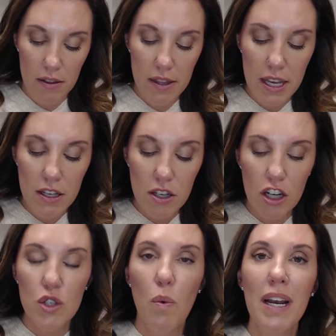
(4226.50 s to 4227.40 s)
These
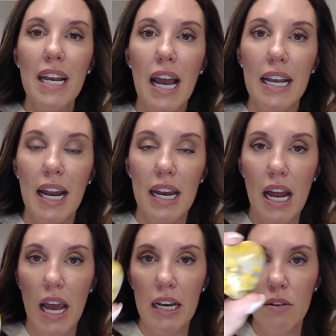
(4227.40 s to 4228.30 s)
are
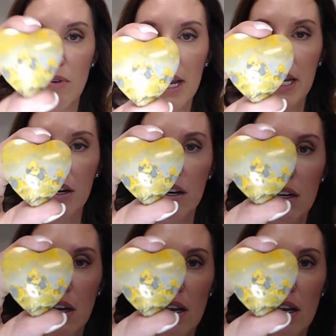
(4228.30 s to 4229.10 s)
$29.99 right here.